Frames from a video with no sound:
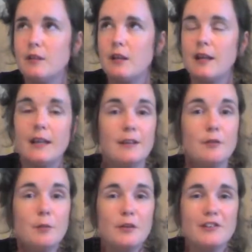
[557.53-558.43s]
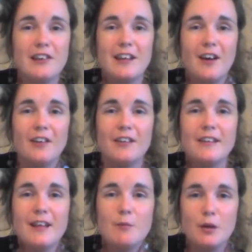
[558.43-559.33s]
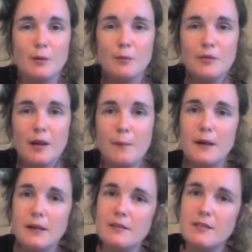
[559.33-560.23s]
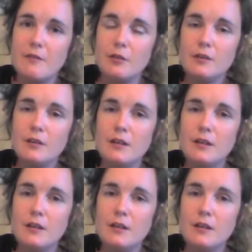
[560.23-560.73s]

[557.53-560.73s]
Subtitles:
And then if you put the G on, that becomes a minor 7.